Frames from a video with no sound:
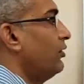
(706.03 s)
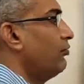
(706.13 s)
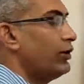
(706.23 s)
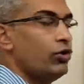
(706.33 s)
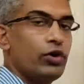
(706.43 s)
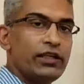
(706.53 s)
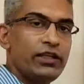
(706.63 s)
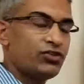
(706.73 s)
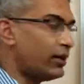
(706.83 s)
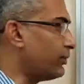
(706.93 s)
When you look at
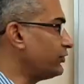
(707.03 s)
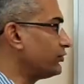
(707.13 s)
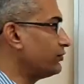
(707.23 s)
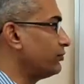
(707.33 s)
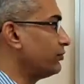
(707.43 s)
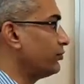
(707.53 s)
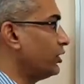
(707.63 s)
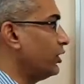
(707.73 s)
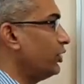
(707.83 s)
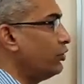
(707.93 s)
these numbers,
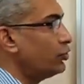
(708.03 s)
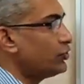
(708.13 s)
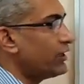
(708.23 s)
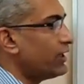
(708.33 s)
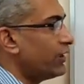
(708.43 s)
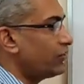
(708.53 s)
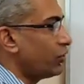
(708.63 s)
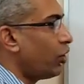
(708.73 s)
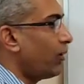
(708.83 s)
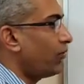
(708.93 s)
you see that there is a
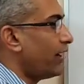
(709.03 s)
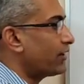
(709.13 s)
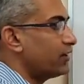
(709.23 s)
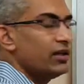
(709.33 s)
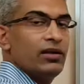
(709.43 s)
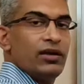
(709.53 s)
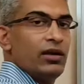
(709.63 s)
common factor